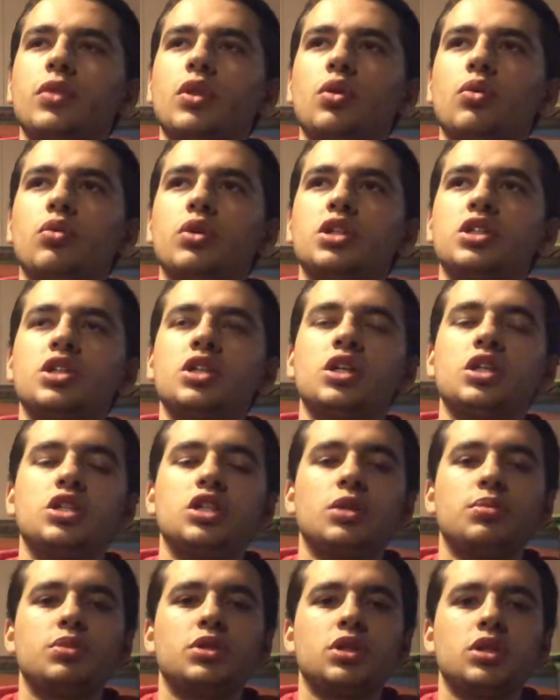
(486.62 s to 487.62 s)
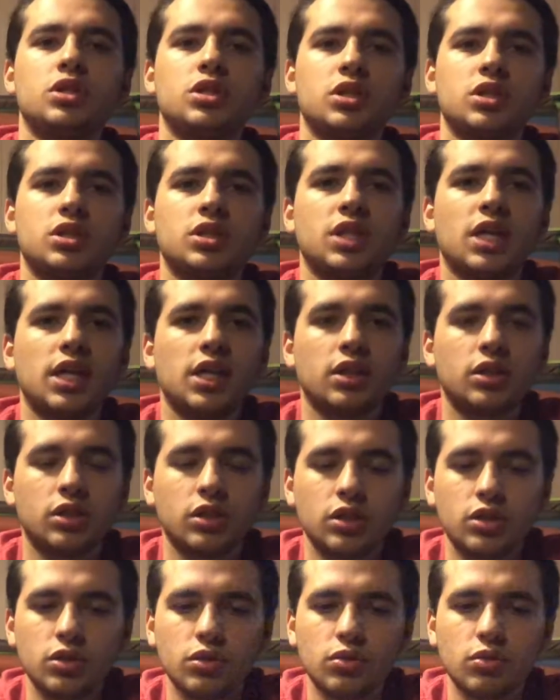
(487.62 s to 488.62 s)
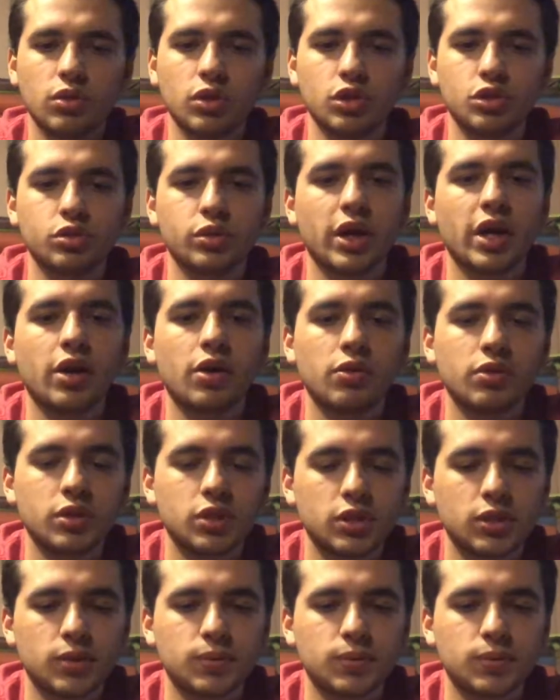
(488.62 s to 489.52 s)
which the Egyptians assaying to do were drowned.